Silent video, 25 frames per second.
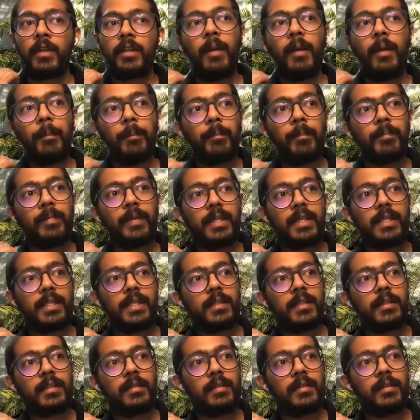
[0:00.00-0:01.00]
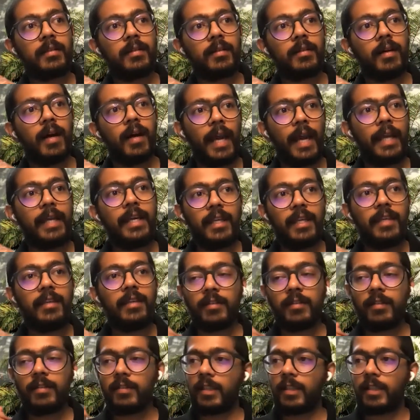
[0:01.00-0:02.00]
yep, there's a ID
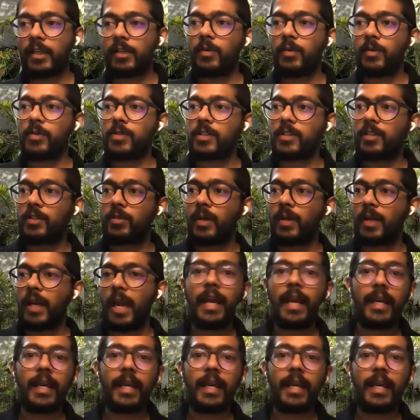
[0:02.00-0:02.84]
here that goes into an